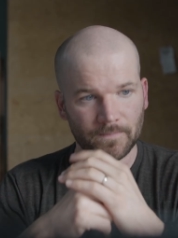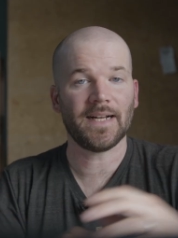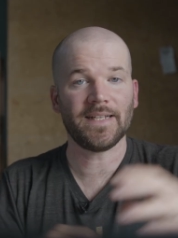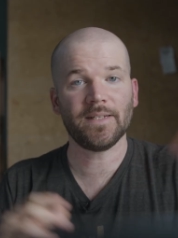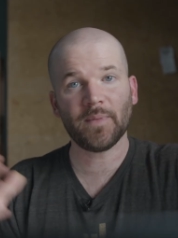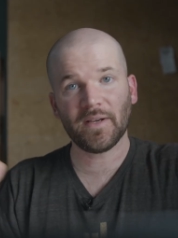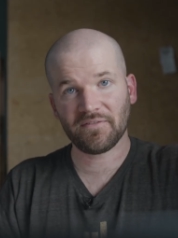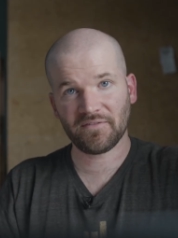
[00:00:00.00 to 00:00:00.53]
I
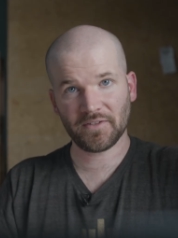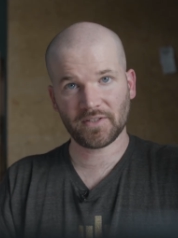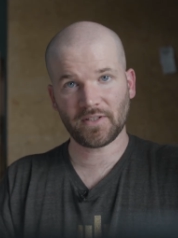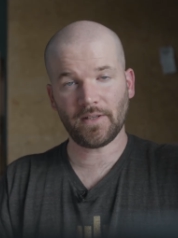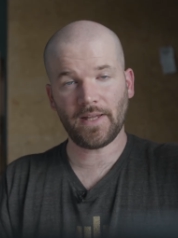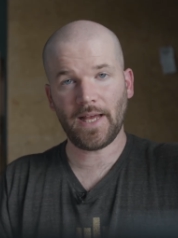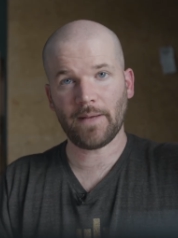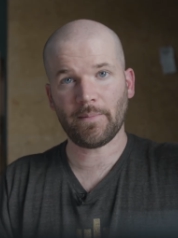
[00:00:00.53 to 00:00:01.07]
did my first
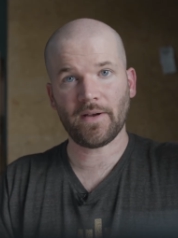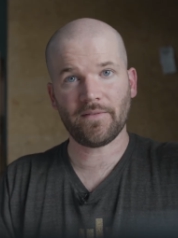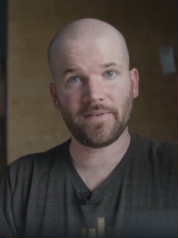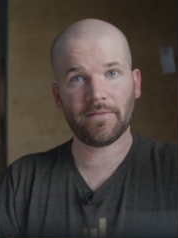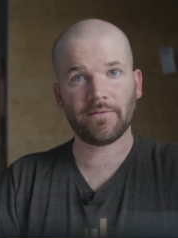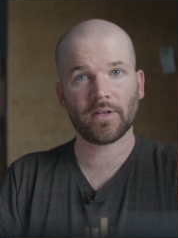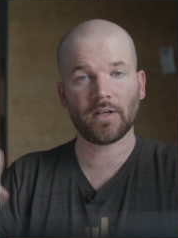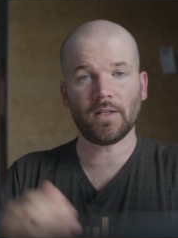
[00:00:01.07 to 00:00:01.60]
collab. I've
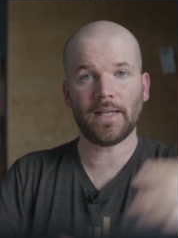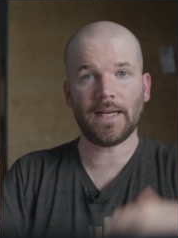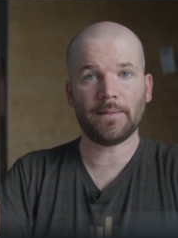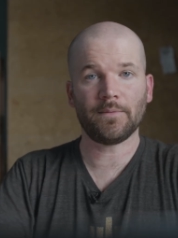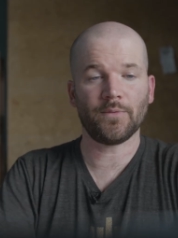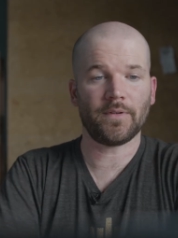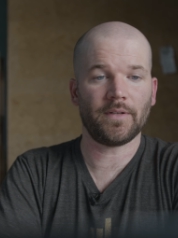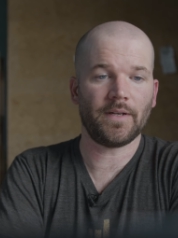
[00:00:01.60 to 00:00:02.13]
never
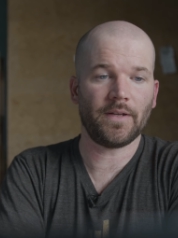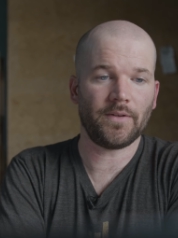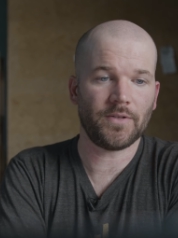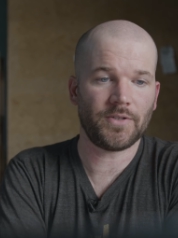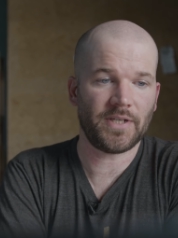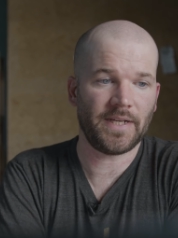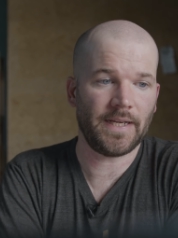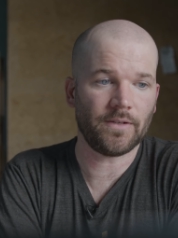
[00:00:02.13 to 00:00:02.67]
collabed with another
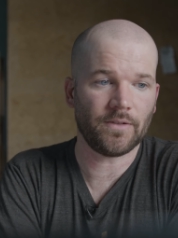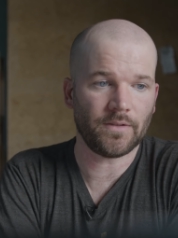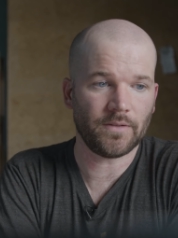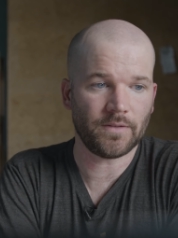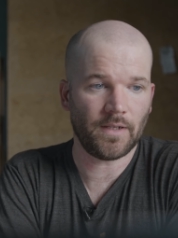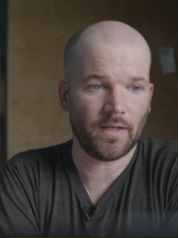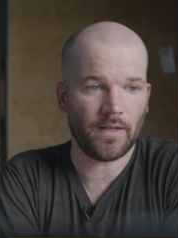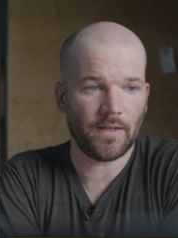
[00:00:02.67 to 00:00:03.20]

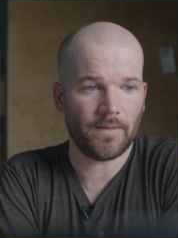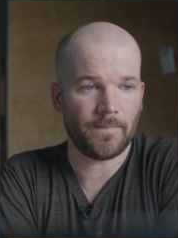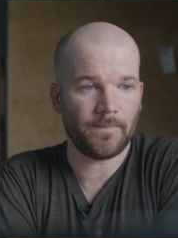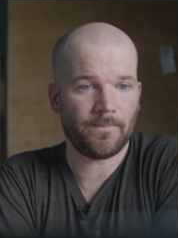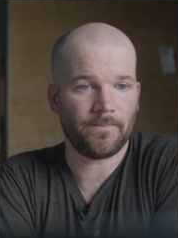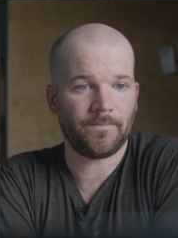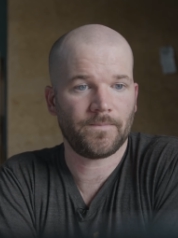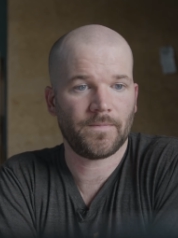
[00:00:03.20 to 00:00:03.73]
channel.
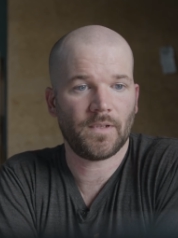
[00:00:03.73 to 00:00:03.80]
Um,